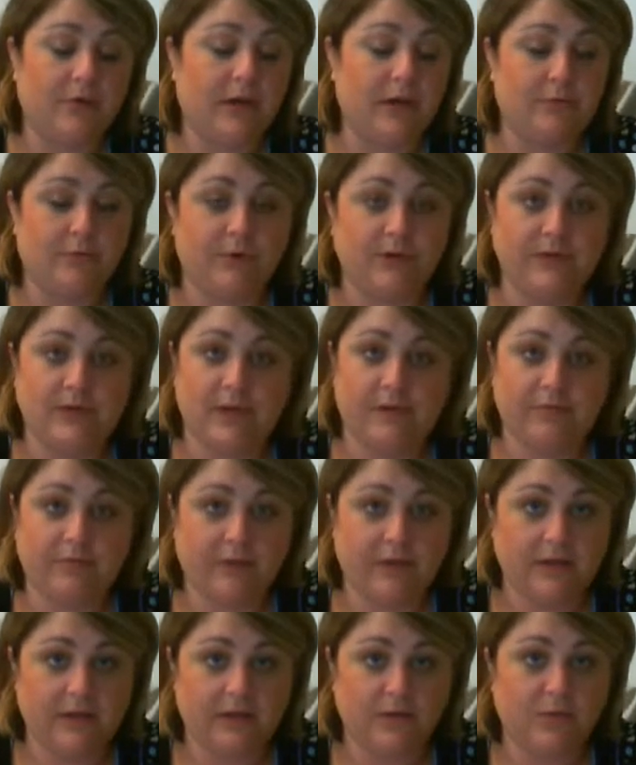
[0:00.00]
and we
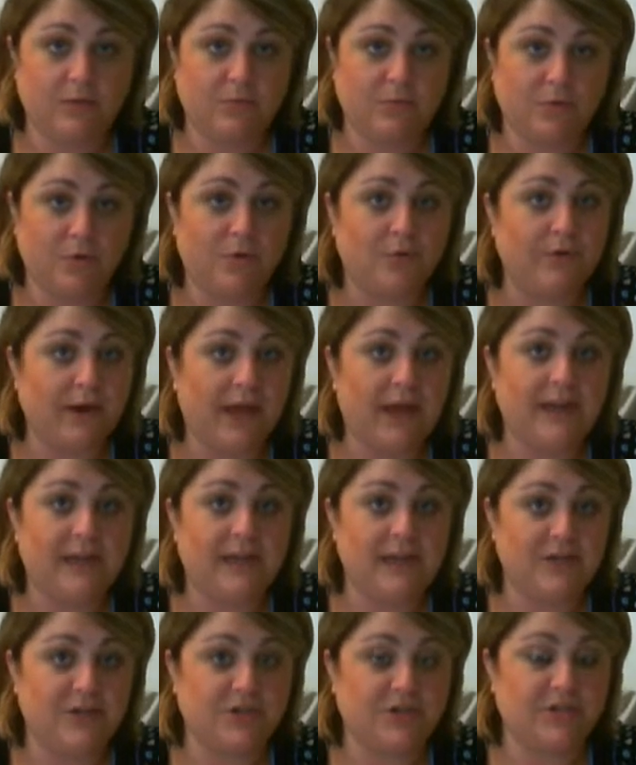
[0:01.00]
definitely don't want
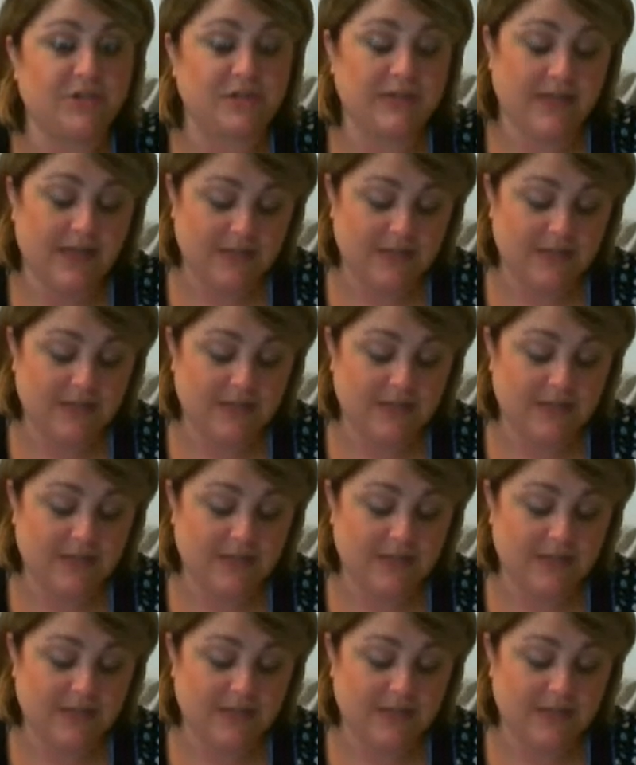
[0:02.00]
adhesions.